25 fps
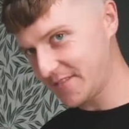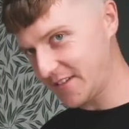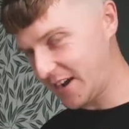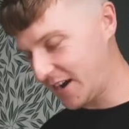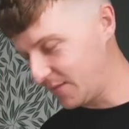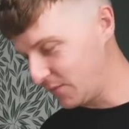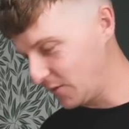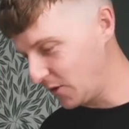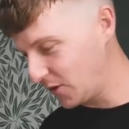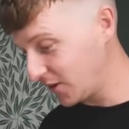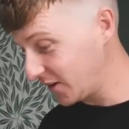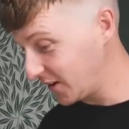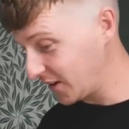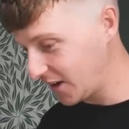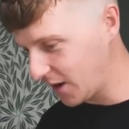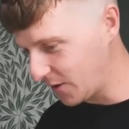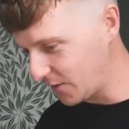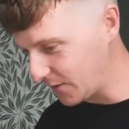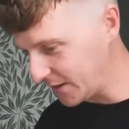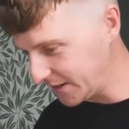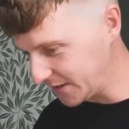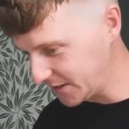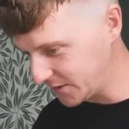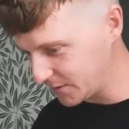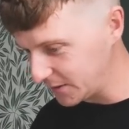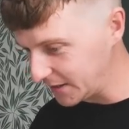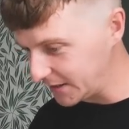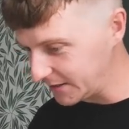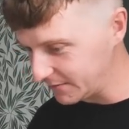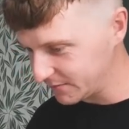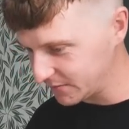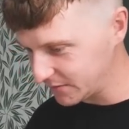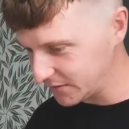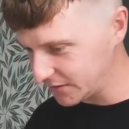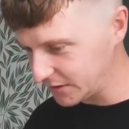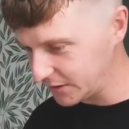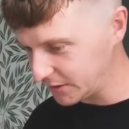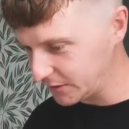I'm not going to go into
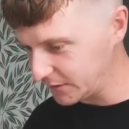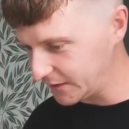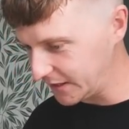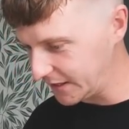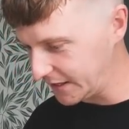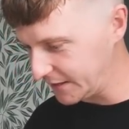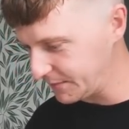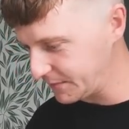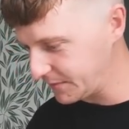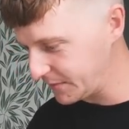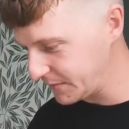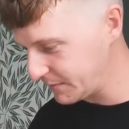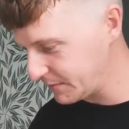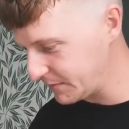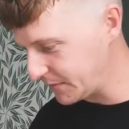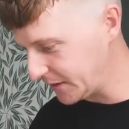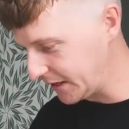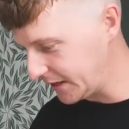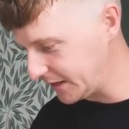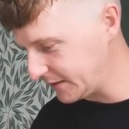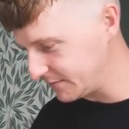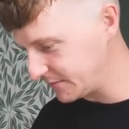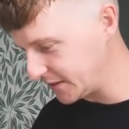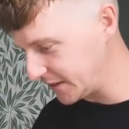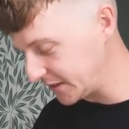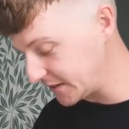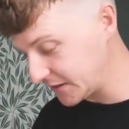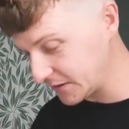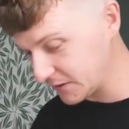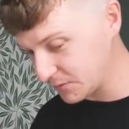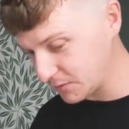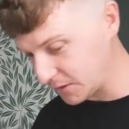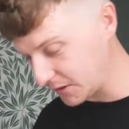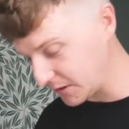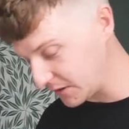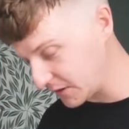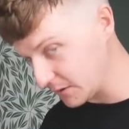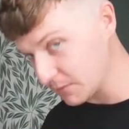it too deep, but this is
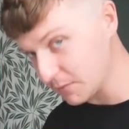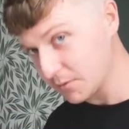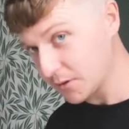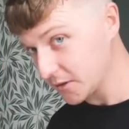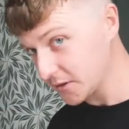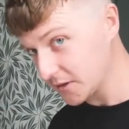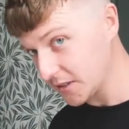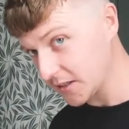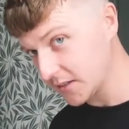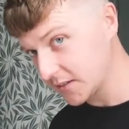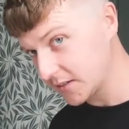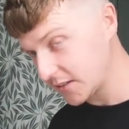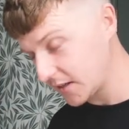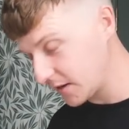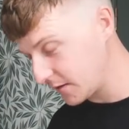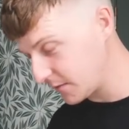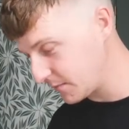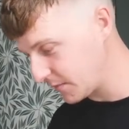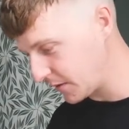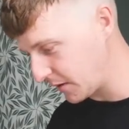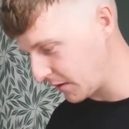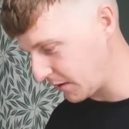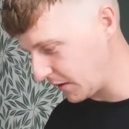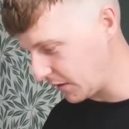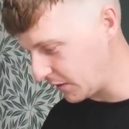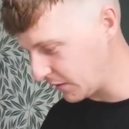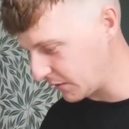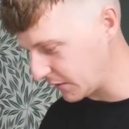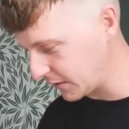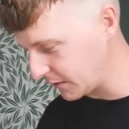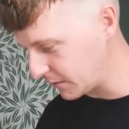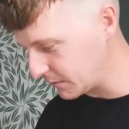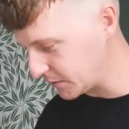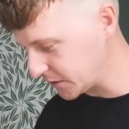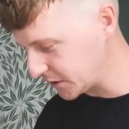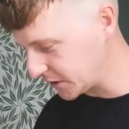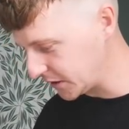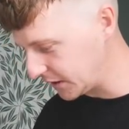one of the projects that I've been using
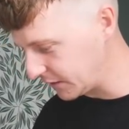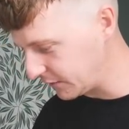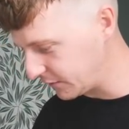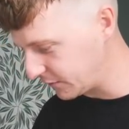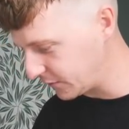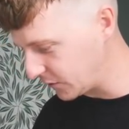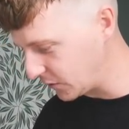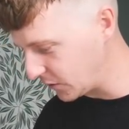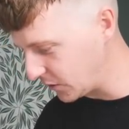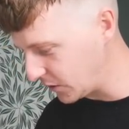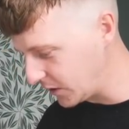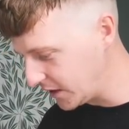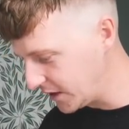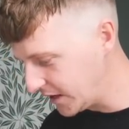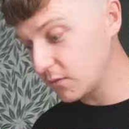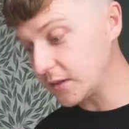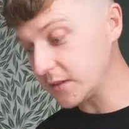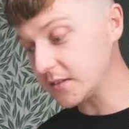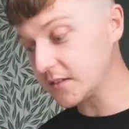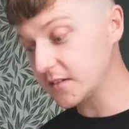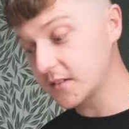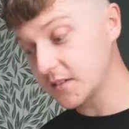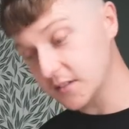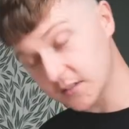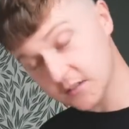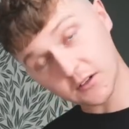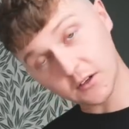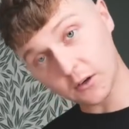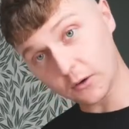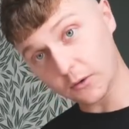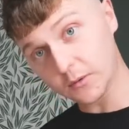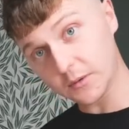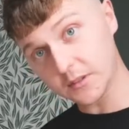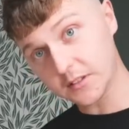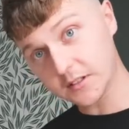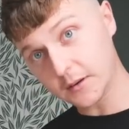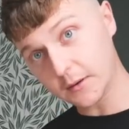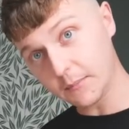the machine for. Once the
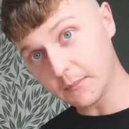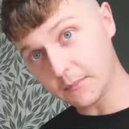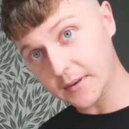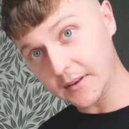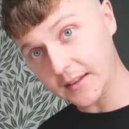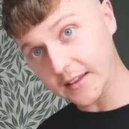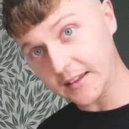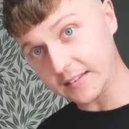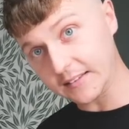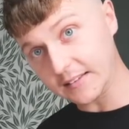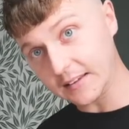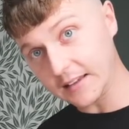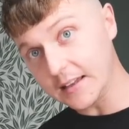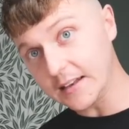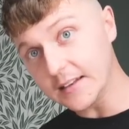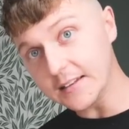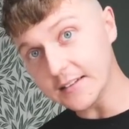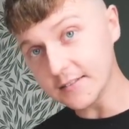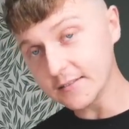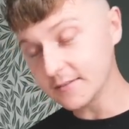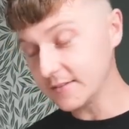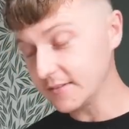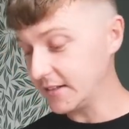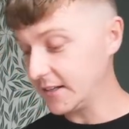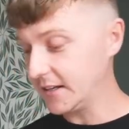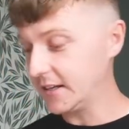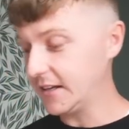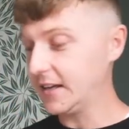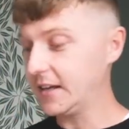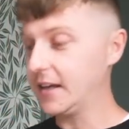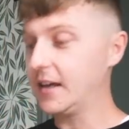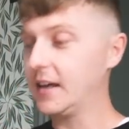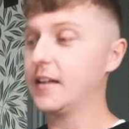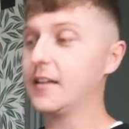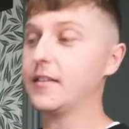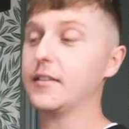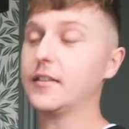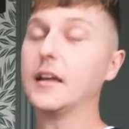song was completed,
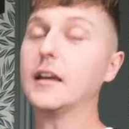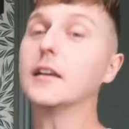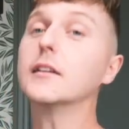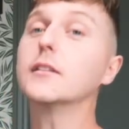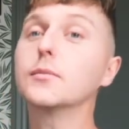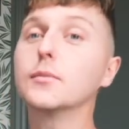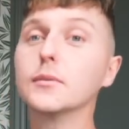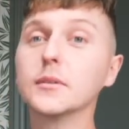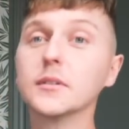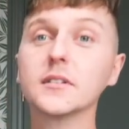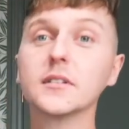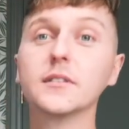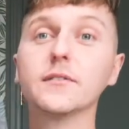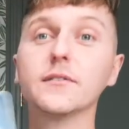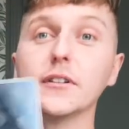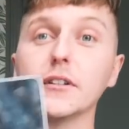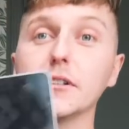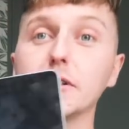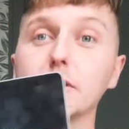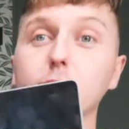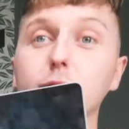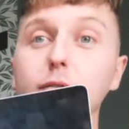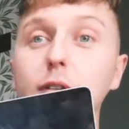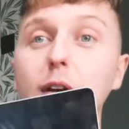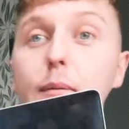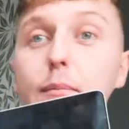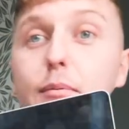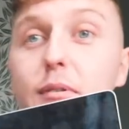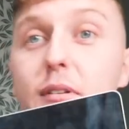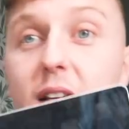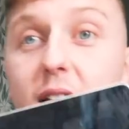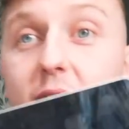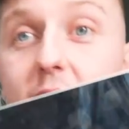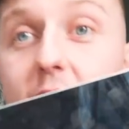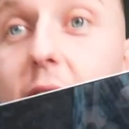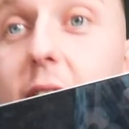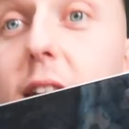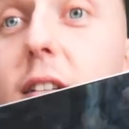this was the visual
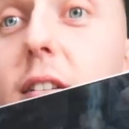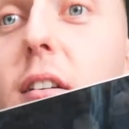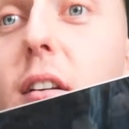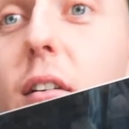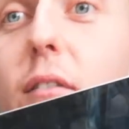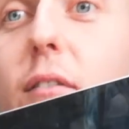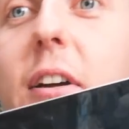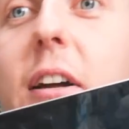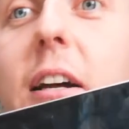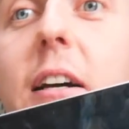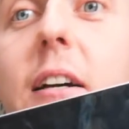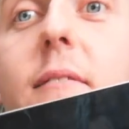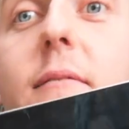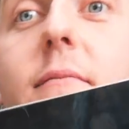representation of it.